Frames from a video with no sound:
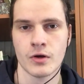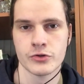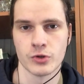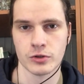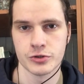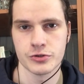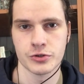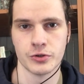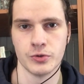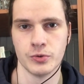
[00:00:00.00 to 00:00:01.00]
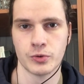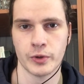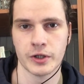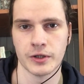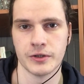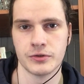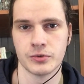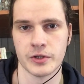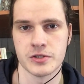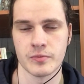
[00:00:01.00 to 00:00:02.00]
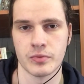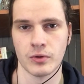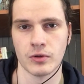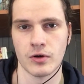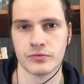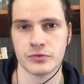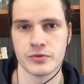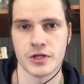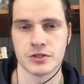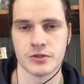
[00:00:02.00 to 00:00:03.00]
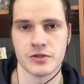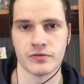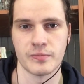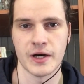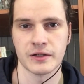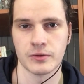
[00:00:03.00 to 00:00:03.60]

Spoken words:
So I'll just show you quickly 2 examples of 2 sessions of back